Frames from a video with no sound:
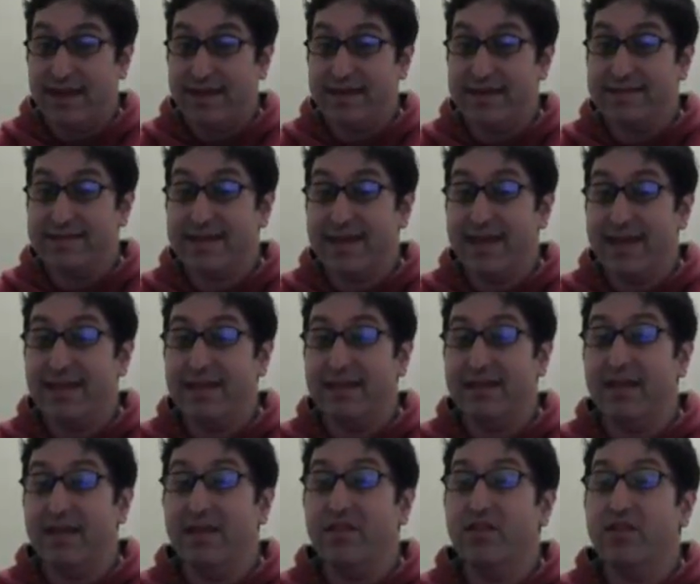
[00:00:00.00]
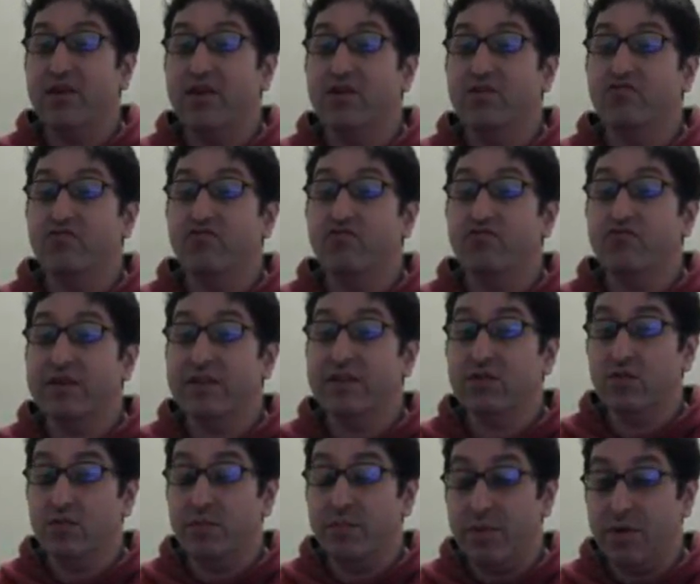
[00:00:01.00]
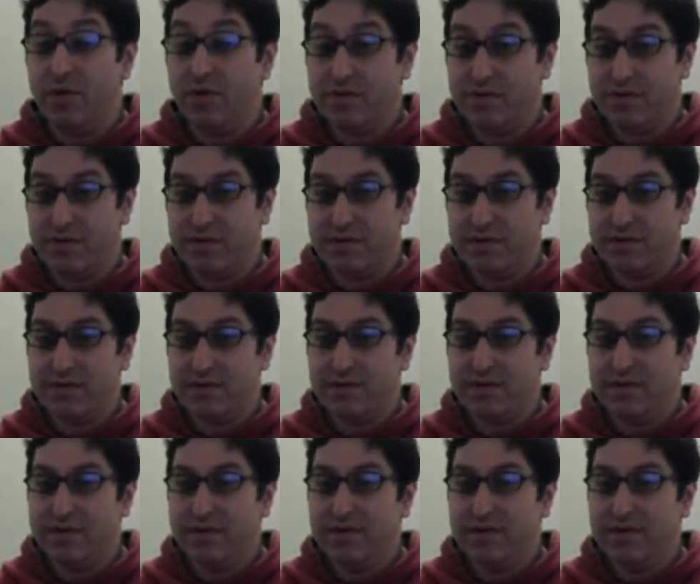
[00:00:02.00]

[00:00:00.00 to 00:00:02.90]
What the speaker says: and it's in the riddle box.